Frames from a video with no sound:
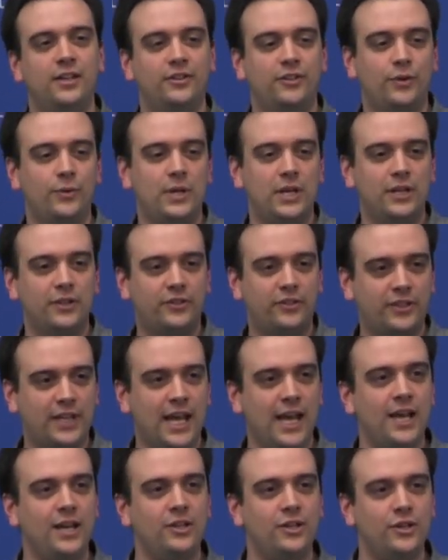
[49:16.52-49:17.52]
so he could
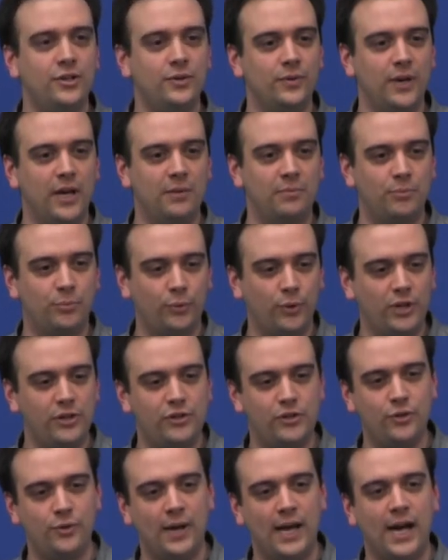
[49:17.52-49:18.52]
scan you and
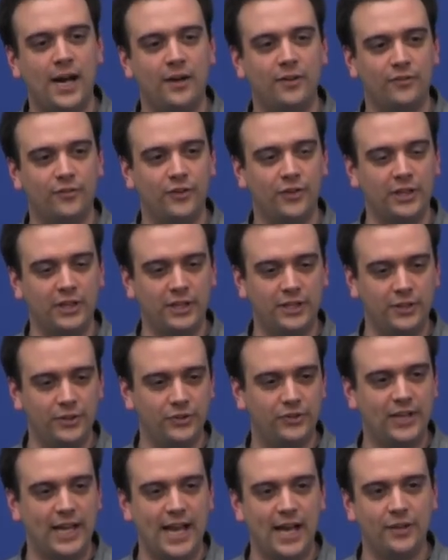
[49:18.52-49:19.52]
print you out for the
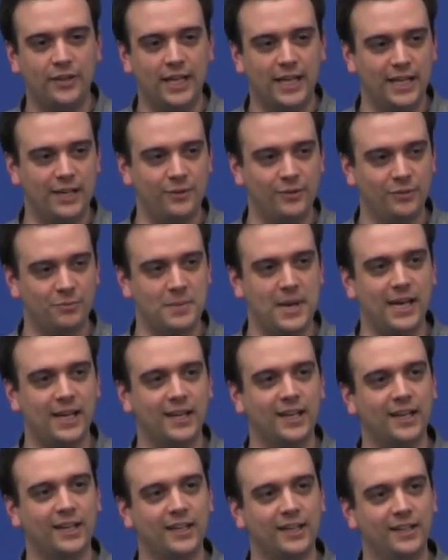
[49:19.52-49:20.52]
little town that he was
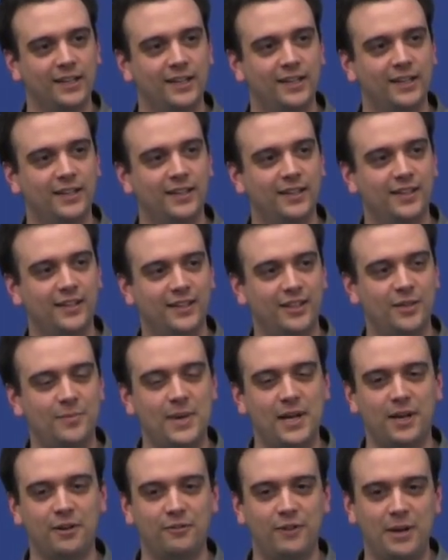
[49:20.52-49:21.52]
making, to
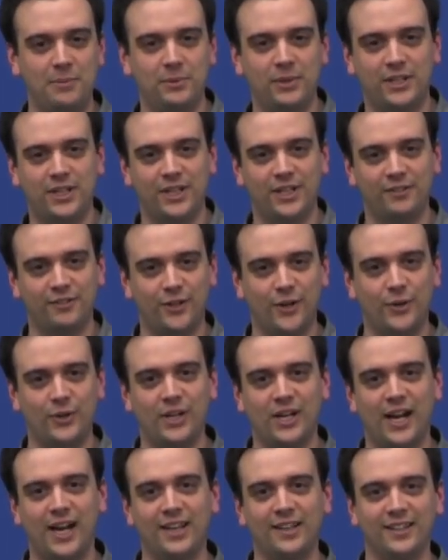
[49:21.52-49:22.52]
make a replica of
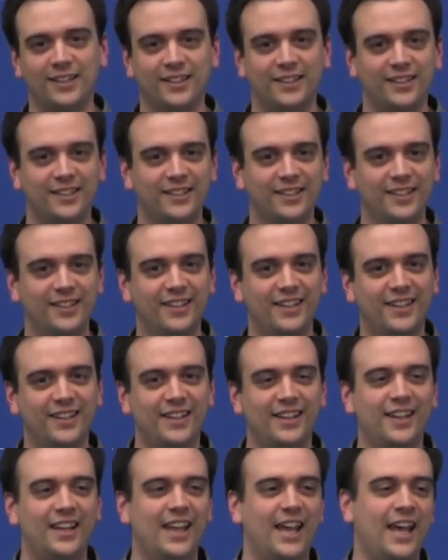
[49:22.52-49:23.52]
Coney Island.
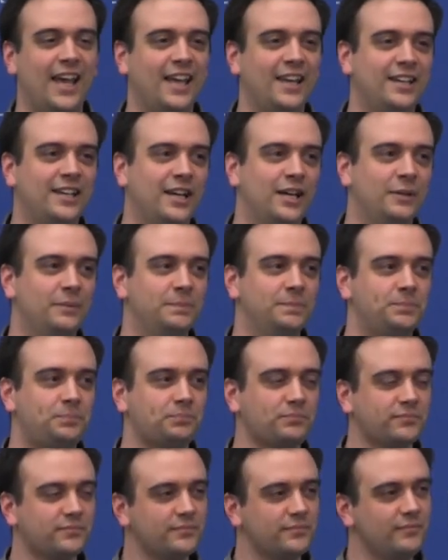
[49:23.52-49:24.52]

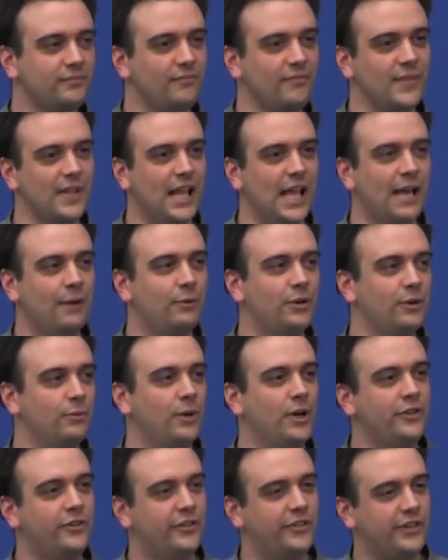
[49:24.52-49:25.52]
And, and what
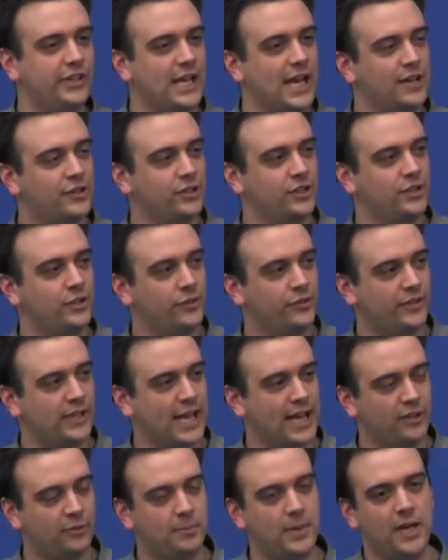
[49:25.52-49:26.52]
it was is he actually used
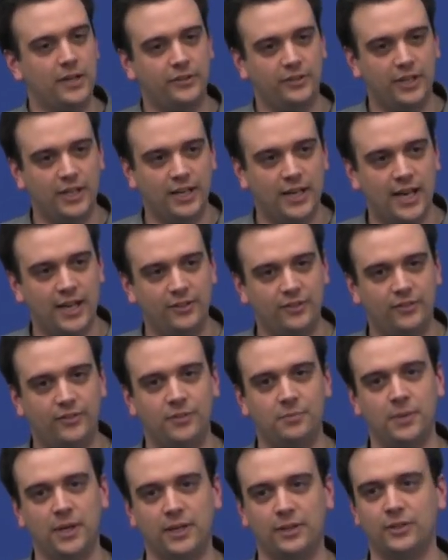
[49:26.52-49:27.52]
the Xbox Kinect
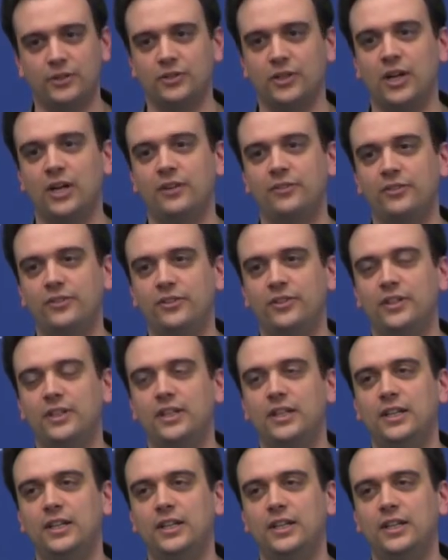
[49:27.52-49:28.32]
from Microsoft.